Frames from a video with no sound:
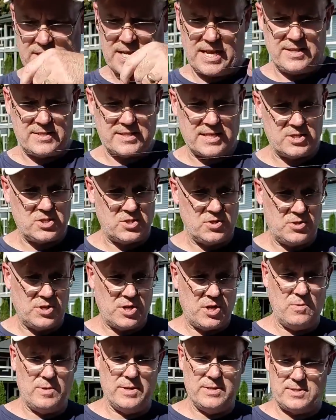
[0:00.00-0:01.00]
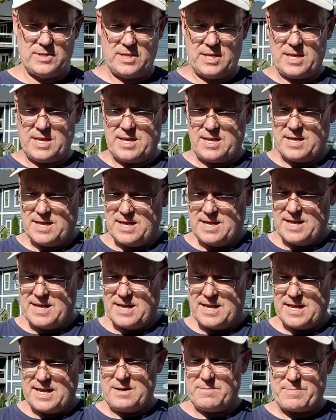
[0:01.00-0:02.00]
as you know, is the
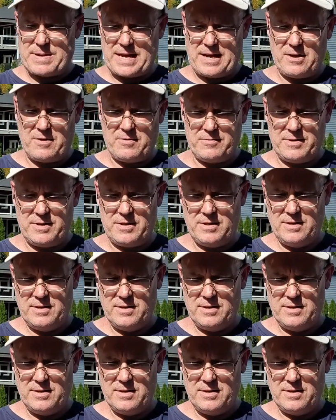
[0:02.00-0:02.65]
8-pound